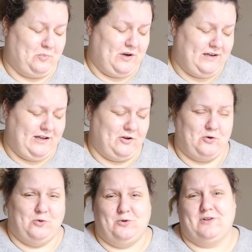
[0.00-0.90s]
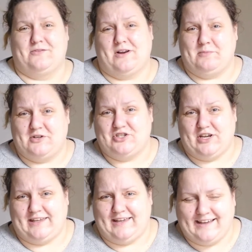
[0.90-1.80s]
pretty cool grammar
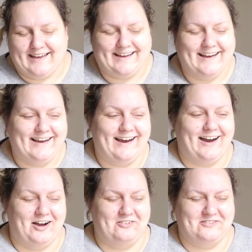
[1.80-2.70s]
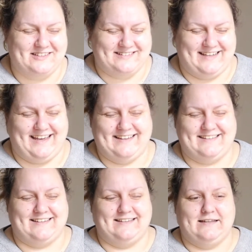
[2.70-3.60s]
checking after
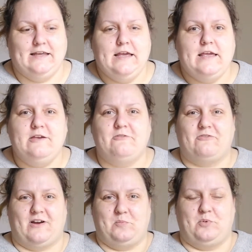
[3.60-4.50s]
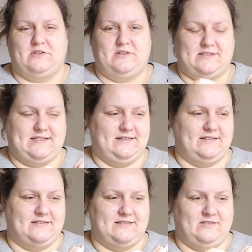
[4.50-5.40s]
that. And if I put the
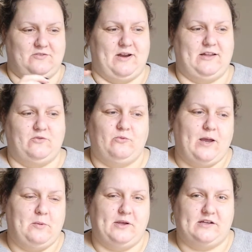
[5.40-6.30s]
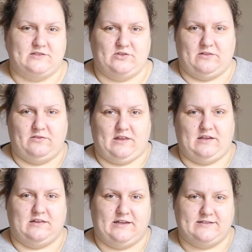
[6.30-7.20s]
sentence in the right way, because you can
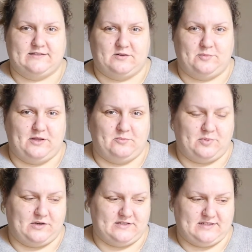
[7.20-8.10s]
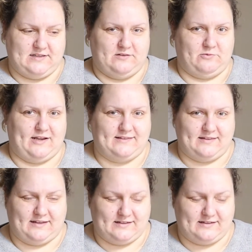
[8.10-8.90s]
think like Serbian person and write in